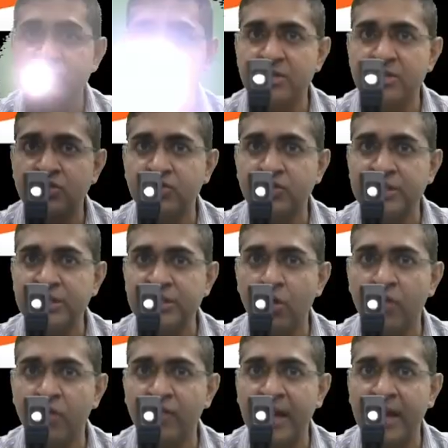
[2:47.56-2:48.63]
streak
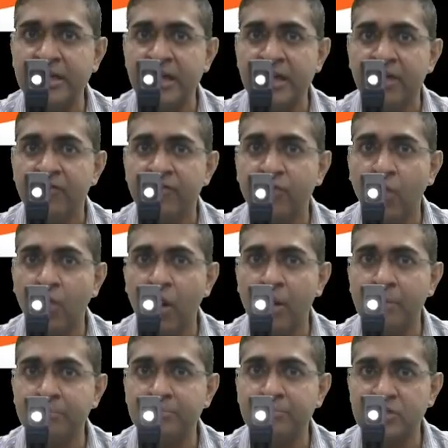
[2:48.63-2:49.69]
of light
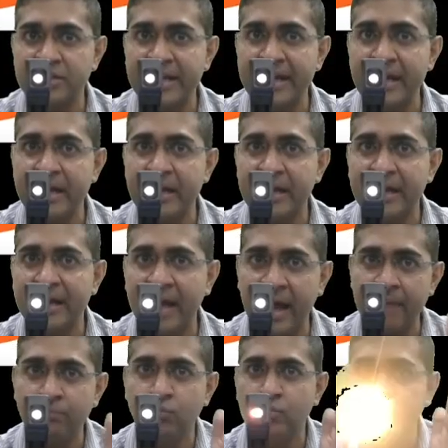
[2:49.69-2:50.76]
from, say,
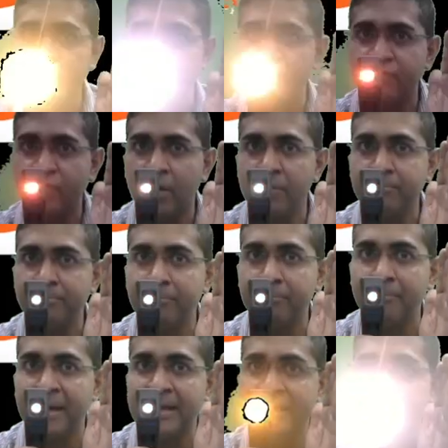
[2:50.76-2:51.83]
I'm moving it from
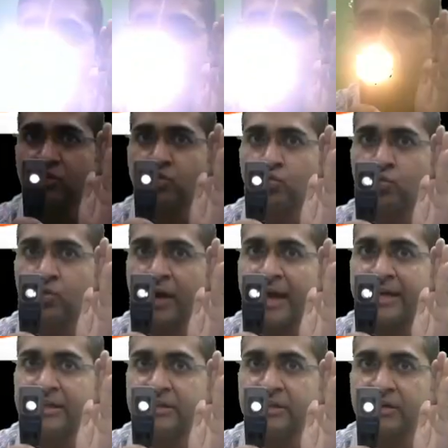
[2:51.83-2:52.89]
my left to
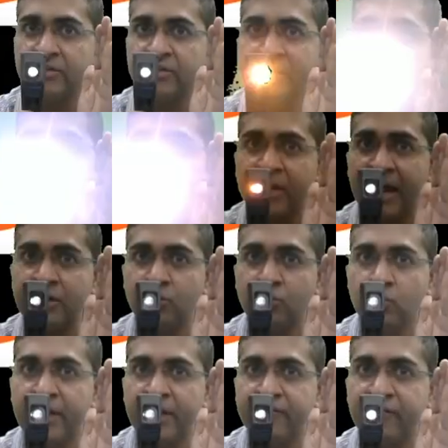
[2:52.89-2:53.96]
right, then right
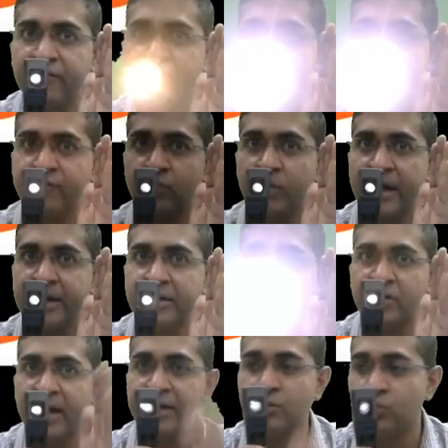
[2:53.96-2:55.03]
to left, left to right,
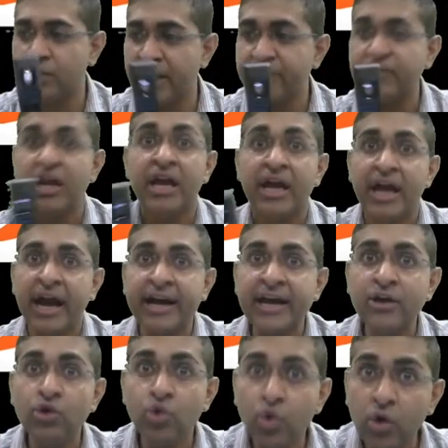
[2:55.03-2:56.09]
right to left, and I
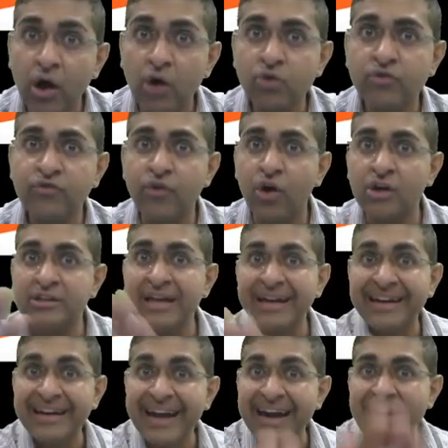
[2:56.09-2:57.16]
look out for
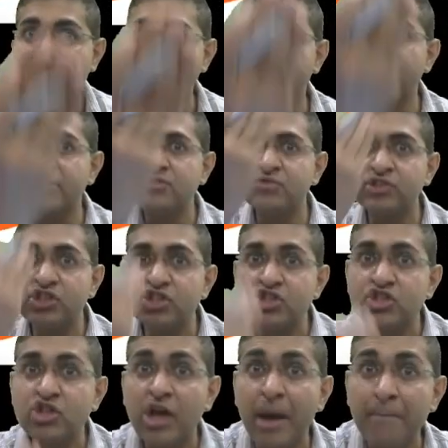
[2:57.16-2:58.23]
the red reflex which
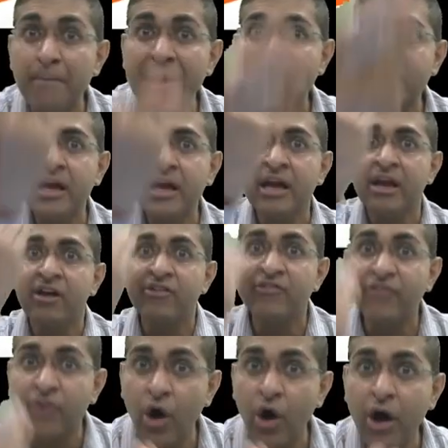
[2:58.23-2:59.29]
is coming
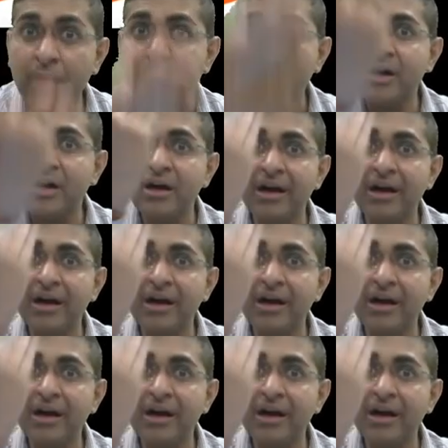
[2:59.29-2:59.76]
from the